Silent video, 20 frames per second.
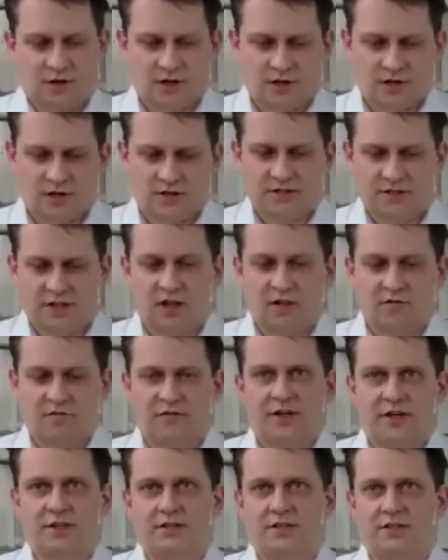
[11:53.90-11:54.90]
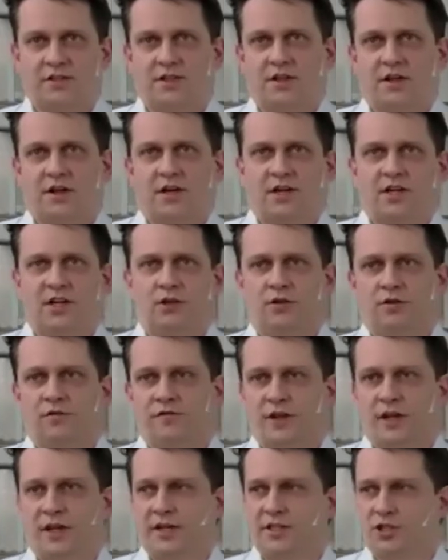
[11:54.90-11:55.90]
in itself, it's a kind
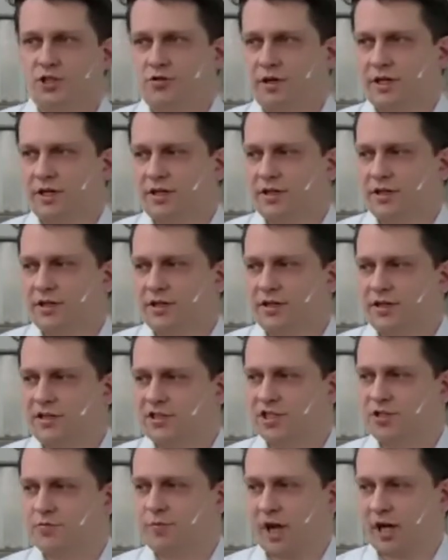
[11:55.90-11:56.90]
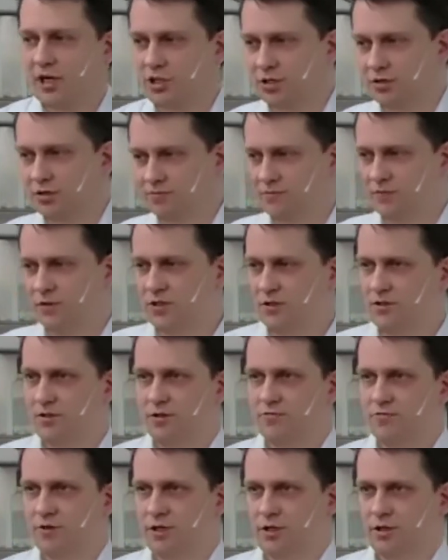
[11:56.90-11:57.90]
of X-ray inspection.
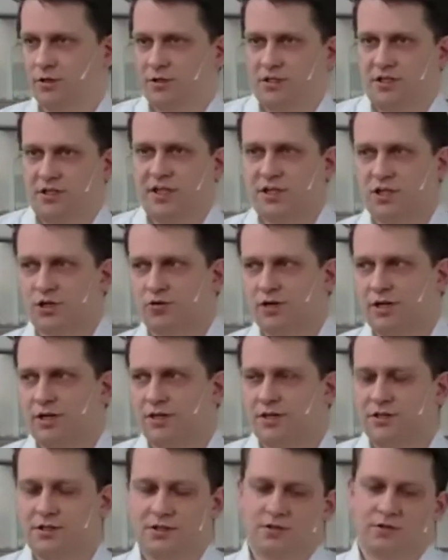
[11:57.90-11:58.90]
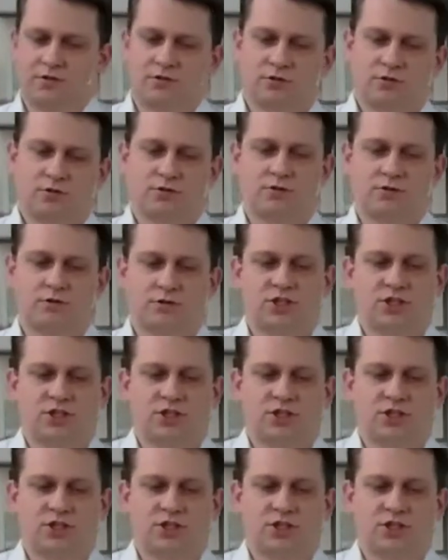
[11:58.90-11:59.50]
So we use X-rays to